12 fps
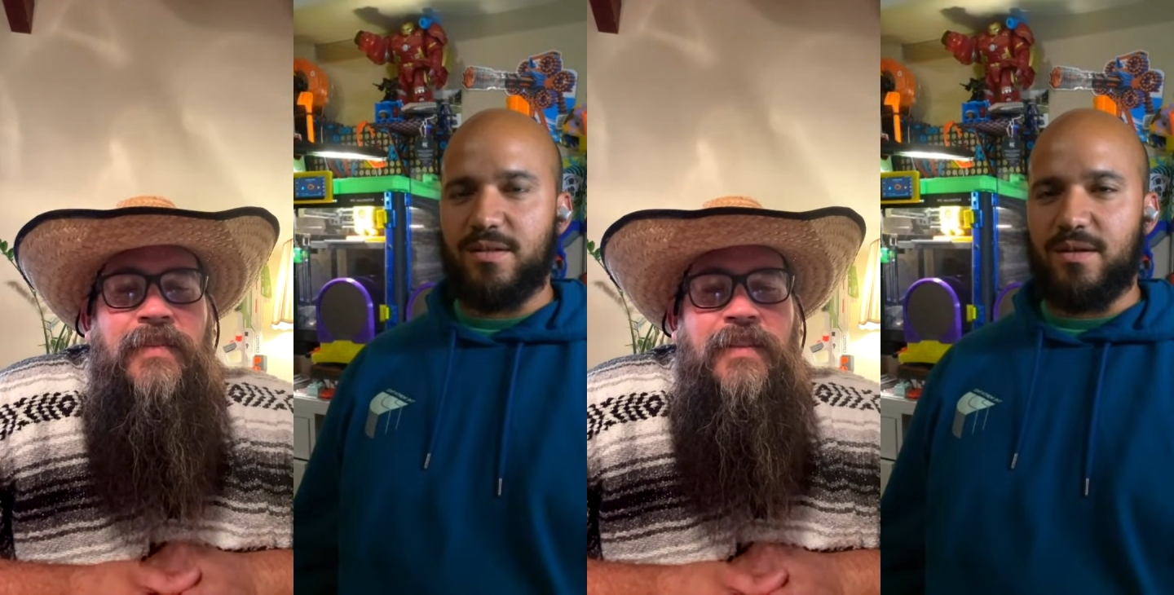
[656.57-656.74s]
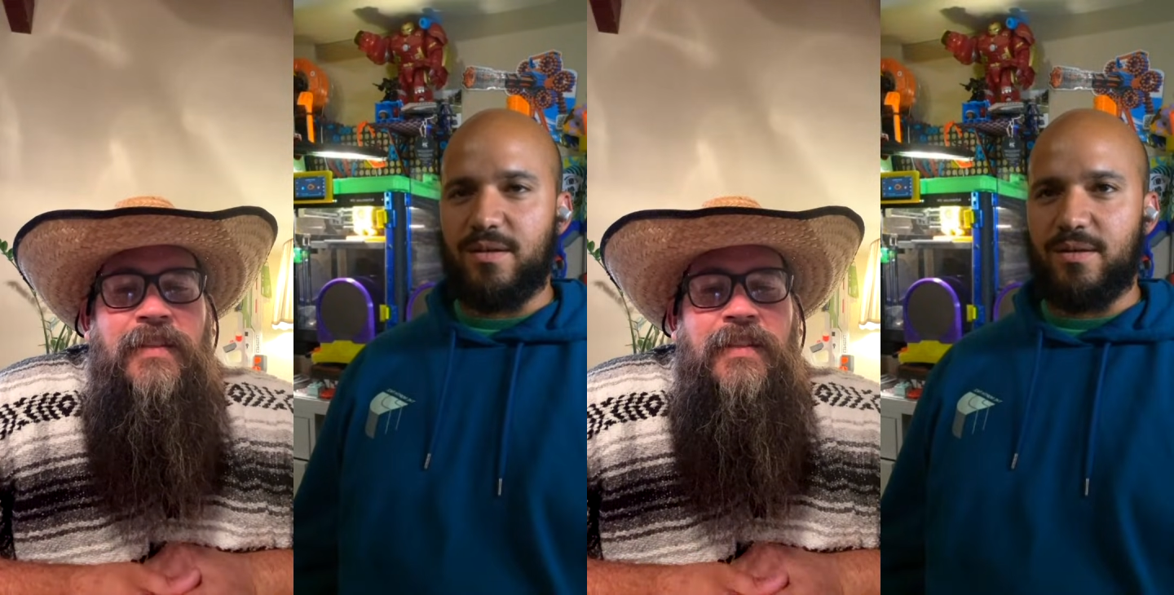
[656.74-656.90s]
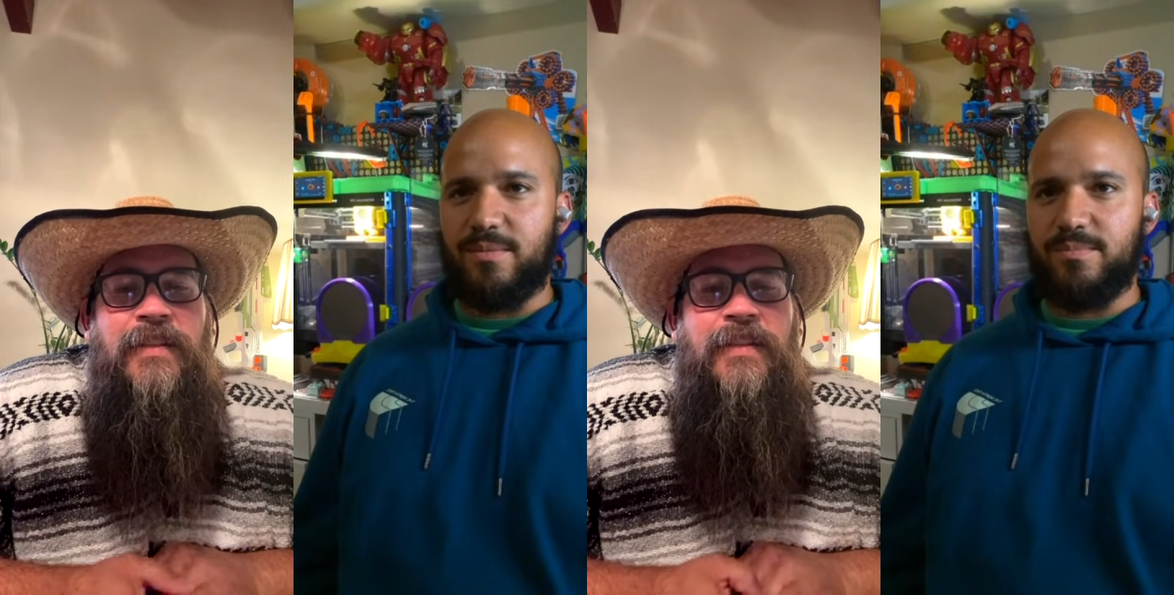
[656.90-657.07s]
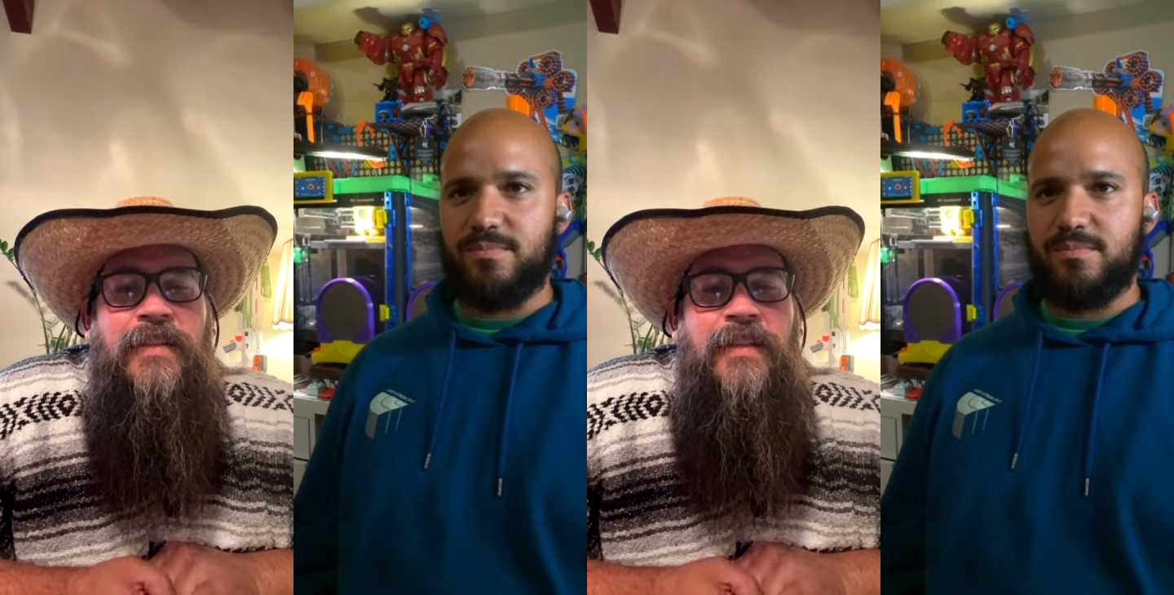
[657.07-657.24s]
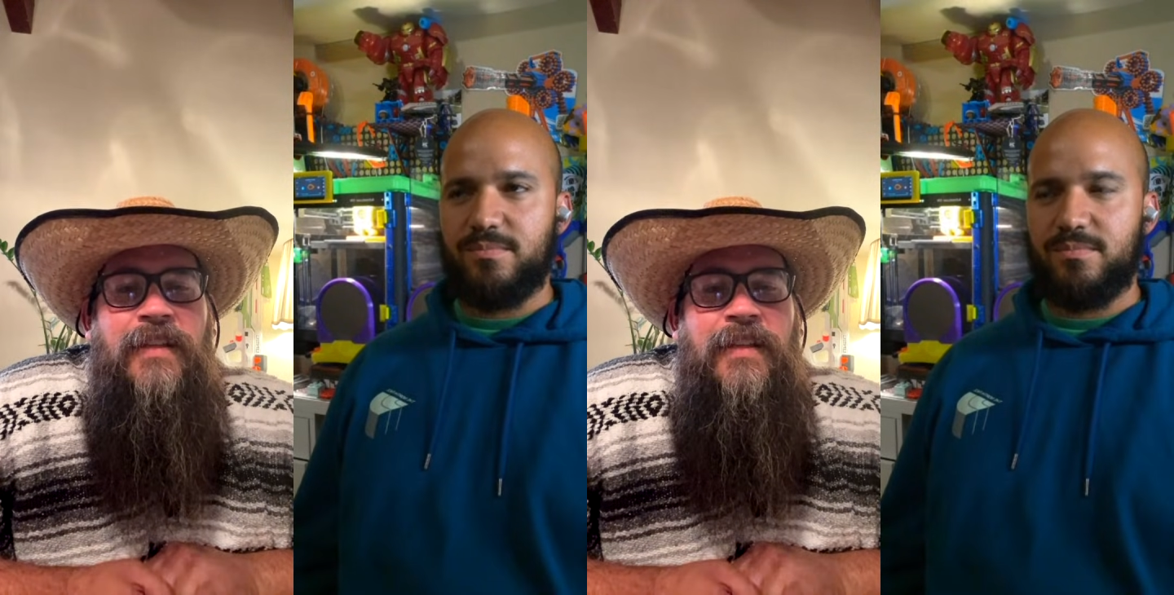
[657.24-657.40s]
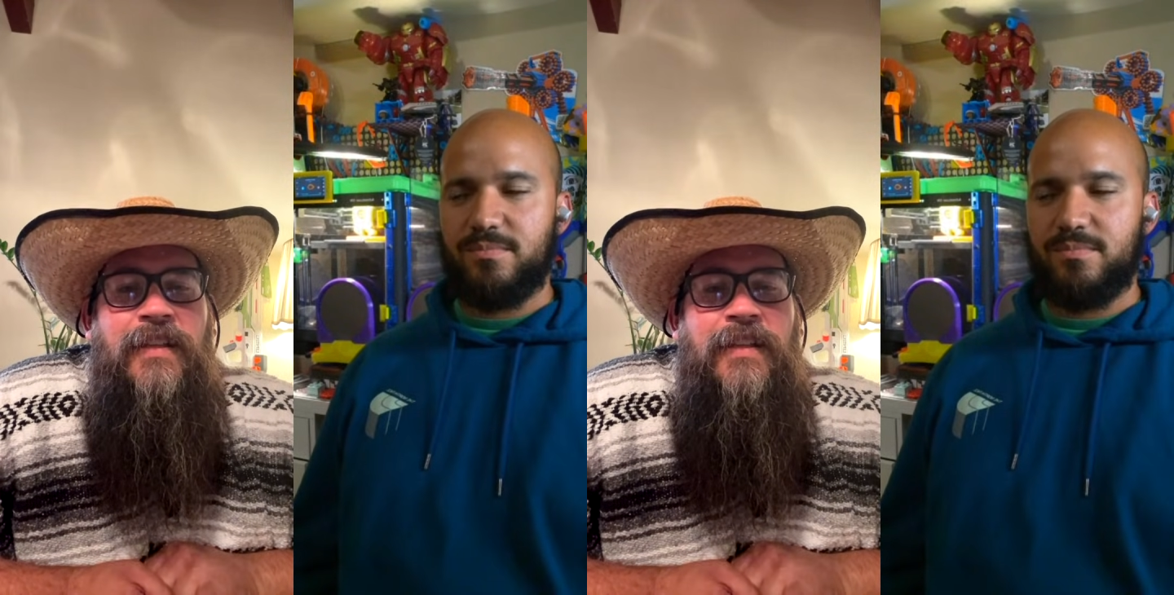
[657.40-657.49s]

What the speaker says: um,